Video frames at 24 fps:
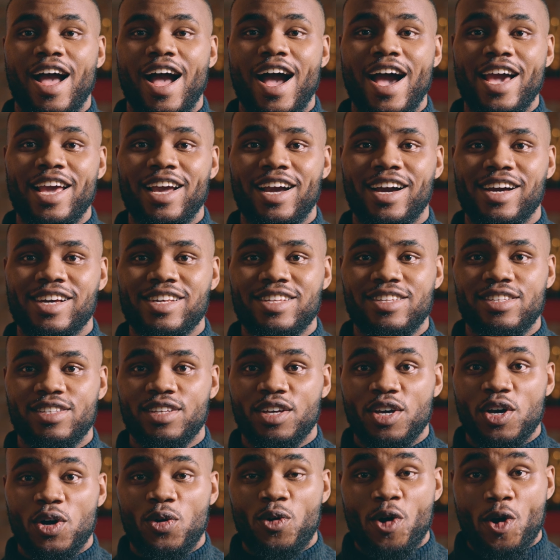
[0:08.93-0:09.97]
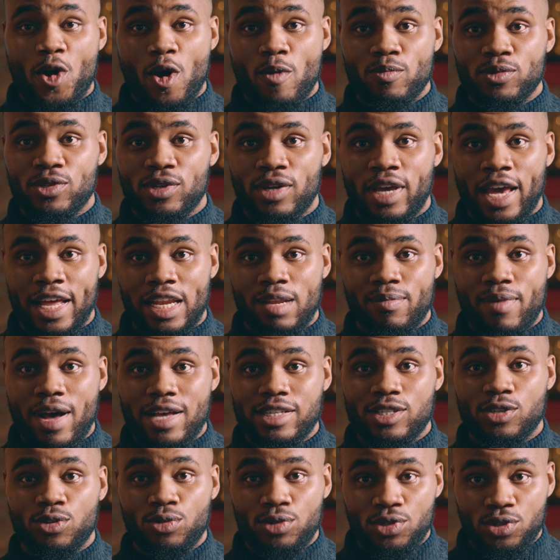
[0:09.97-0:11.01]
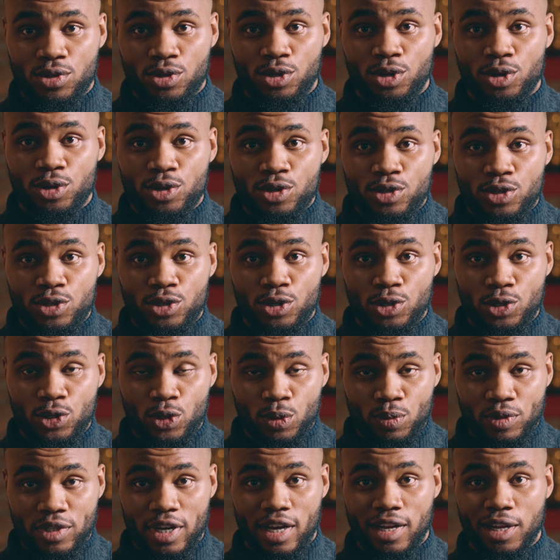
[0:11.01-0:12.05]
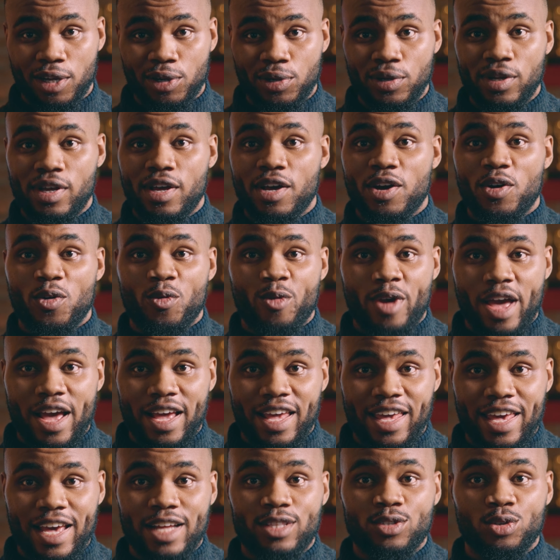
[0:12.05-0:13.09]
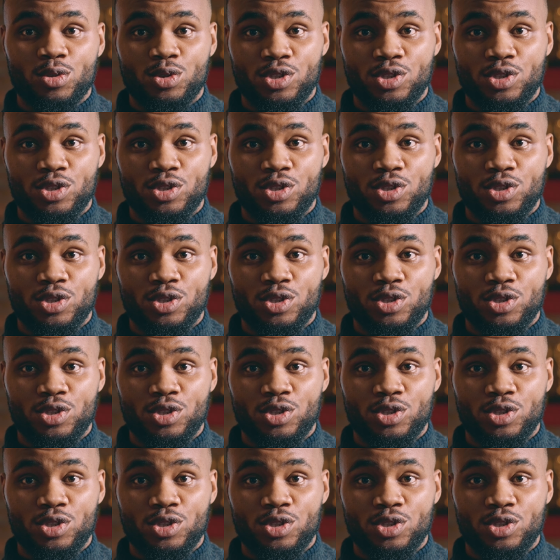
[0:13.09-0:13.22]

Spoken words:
Hi guys, welcome to Kenibasu Studios YouTube channel. We are here to